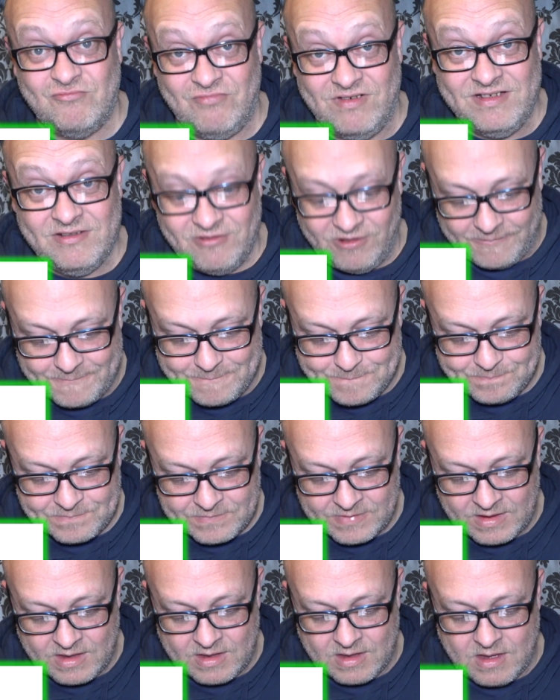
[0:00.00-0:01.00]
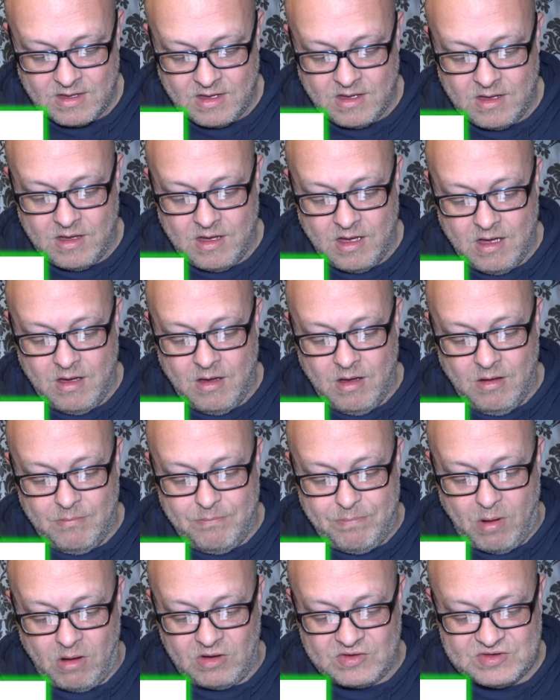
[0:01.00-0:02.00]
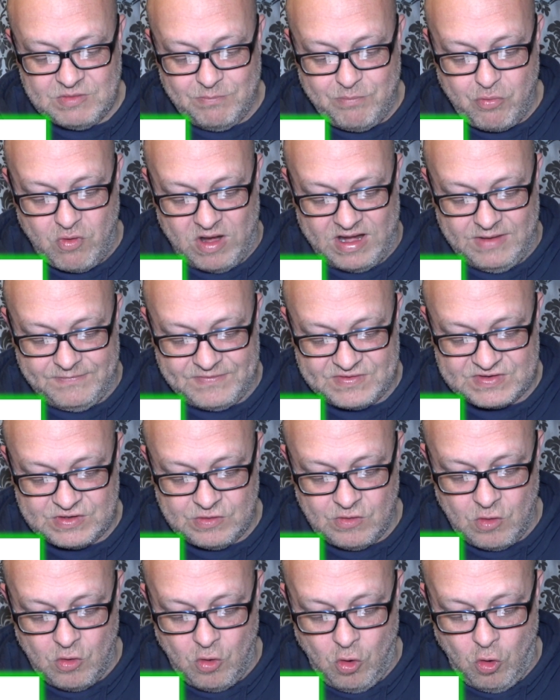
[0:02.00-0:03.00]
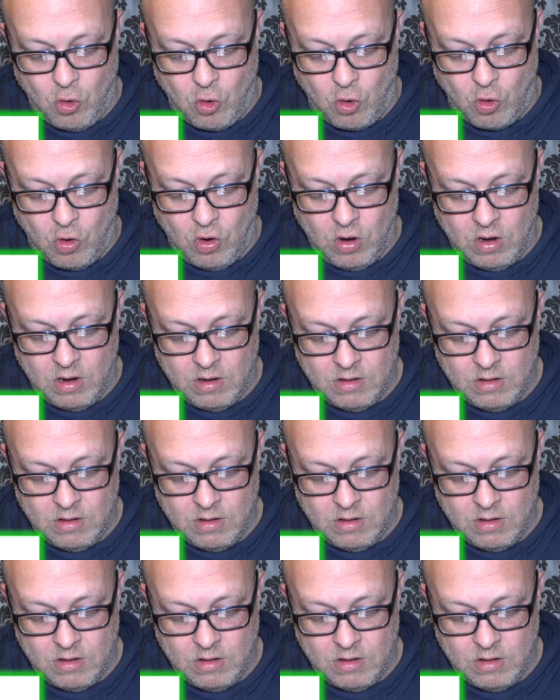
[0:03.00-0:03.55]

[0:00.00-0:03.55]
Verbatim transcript: real. Boxer briefs or